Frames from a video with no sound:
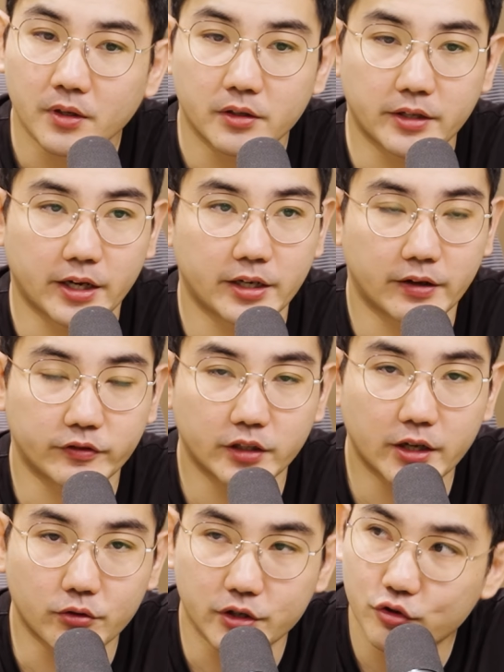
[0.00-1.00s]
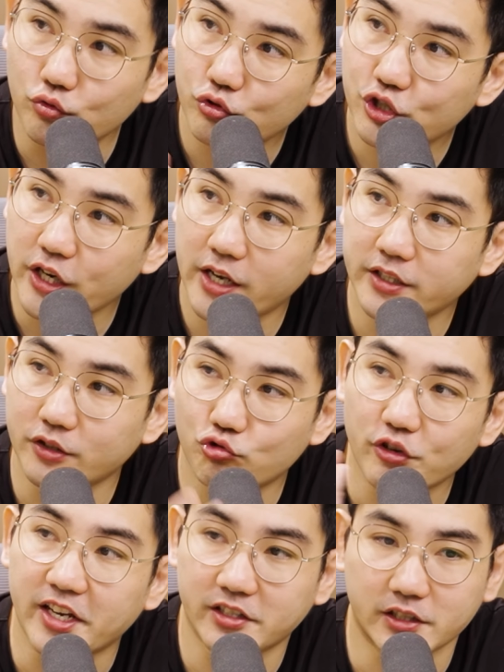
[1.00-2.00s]
Then after they will issue shares and
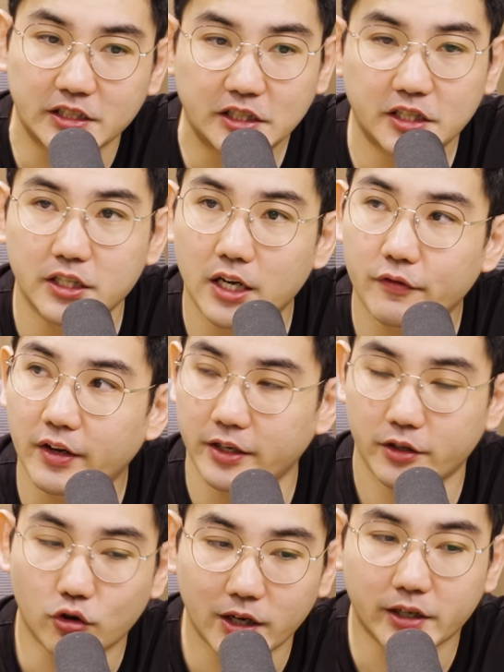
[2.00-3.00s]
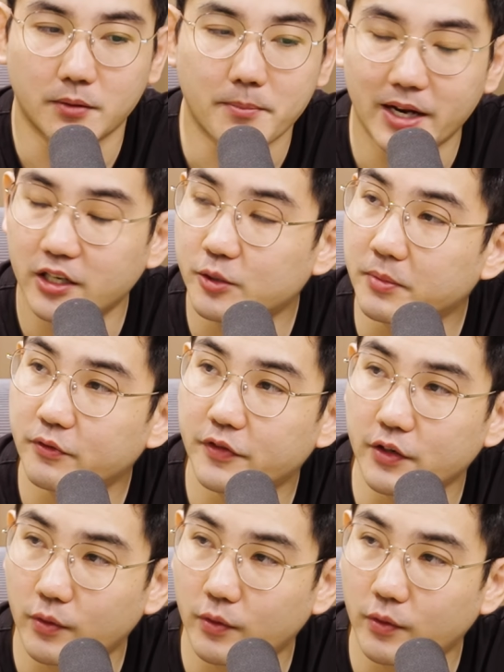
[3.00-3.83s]
trade as an ETF, and they collect a management fee